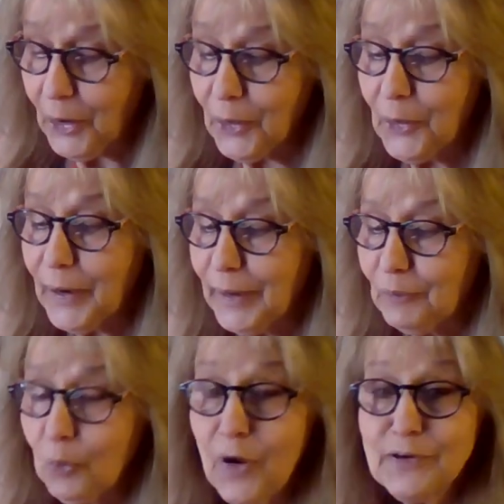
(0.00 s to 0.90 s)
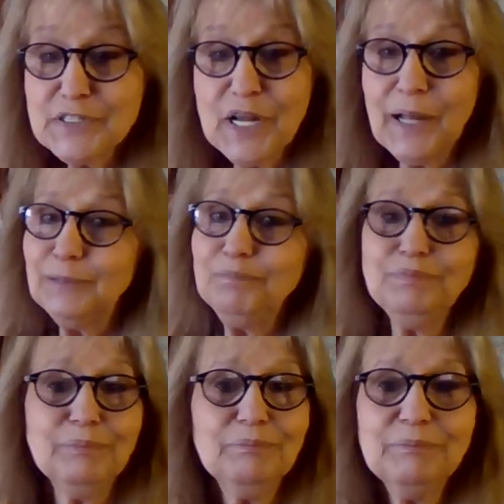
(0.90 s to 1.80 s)
All right, water sign
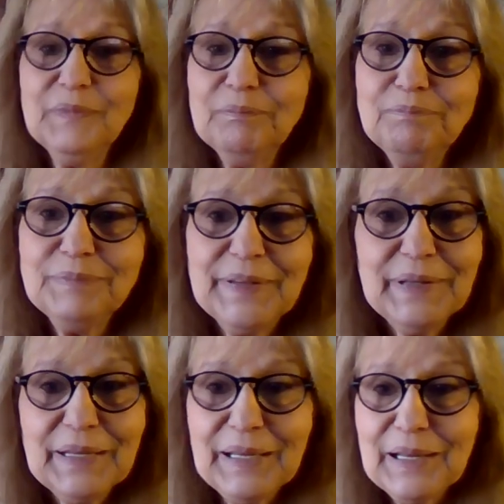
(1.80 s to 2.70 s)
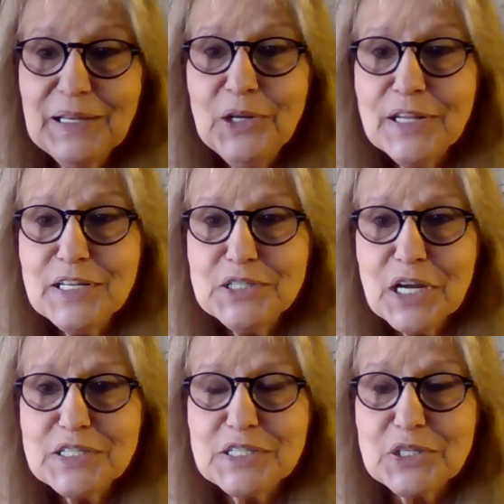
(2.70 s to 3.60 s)
you get the
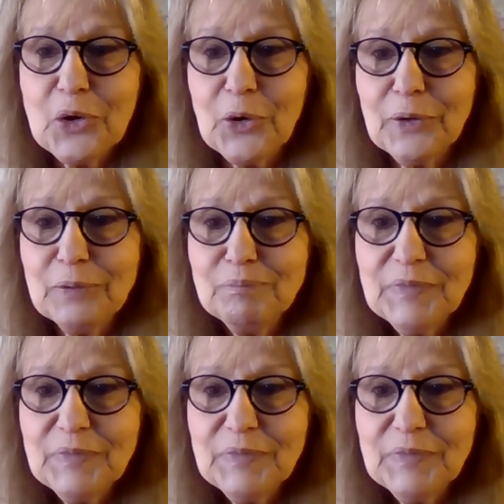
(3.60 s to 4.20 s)
justice card.